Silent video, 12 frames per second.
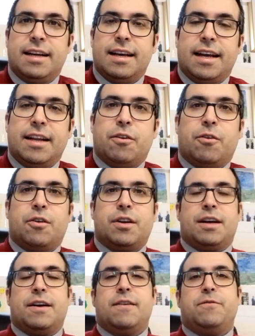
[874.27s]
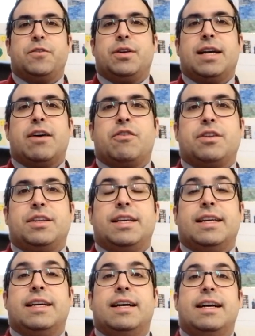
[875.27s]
in order to guarantee